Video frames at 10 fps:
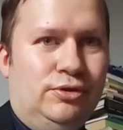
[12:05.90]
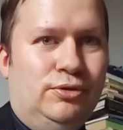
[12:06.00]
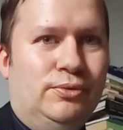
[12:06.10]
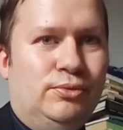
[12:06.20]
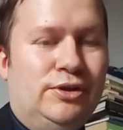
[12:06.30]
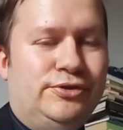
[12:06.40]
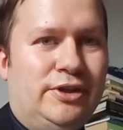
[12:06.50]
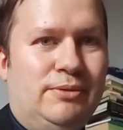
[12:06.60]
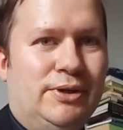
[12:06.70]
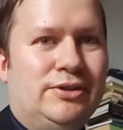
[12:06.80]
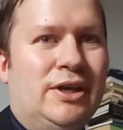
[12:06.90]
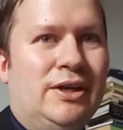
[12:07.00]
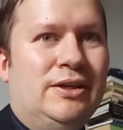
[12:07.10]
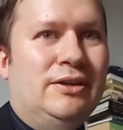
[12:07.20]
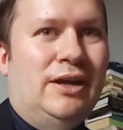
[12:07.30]
too. We'll see, but
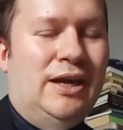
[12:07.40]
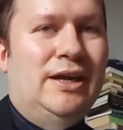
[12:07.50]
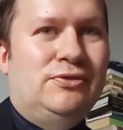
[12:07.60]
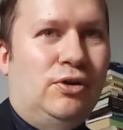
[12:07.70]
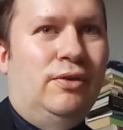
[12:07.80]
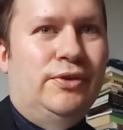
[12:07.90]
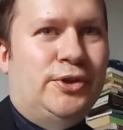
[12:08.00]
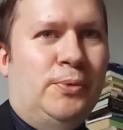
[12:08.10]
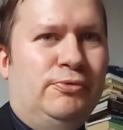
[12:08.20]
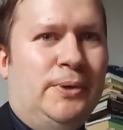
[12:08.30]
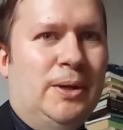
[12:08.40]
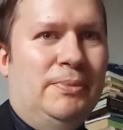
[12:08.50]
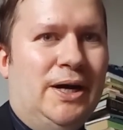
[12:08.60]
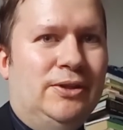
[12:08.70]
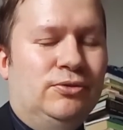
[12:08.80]
it's on the top of my
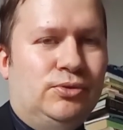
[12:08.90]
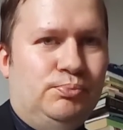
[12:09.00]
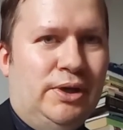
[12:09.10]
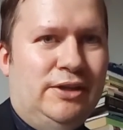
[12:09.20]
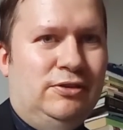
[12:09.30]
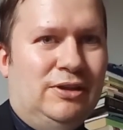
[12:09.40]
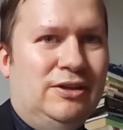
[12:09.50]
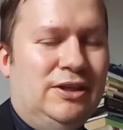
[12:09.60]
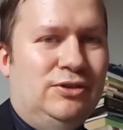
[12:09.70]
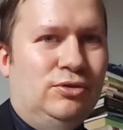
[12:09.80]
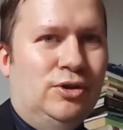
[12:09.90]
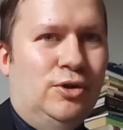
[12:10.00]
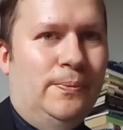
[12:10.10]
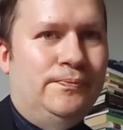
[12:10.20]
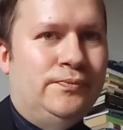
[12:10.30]
mind. Places I need to
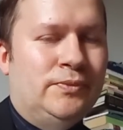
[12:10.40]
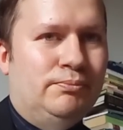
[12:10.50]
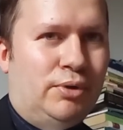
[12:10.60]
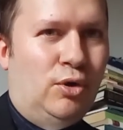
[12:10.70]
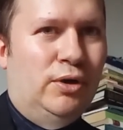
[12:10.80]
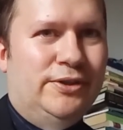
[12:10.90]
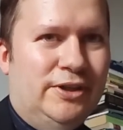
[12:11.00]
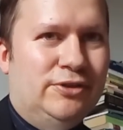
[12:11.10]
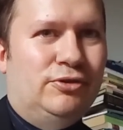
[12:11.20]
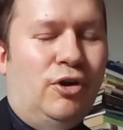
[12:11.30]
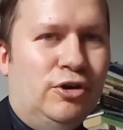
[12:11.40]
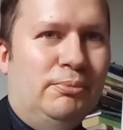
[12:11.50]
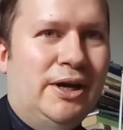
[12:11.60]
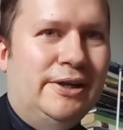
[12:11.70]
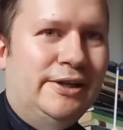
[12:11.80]
go. Poland is on
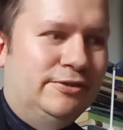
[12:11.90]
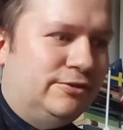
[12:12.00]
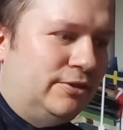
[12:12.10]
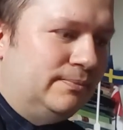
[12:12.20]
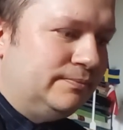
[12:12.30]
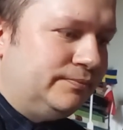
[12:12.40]
my list.